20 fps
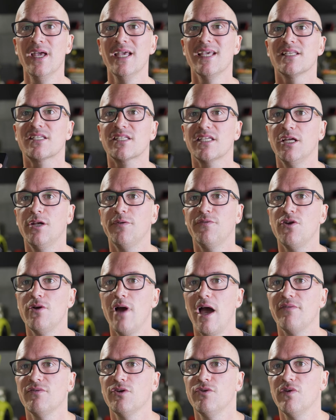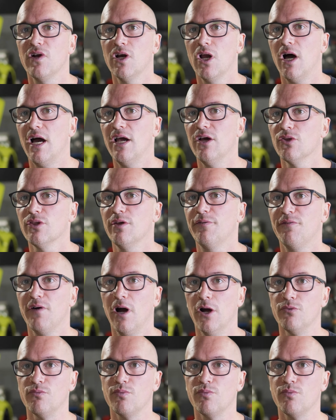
instead of you having to rely on the phone,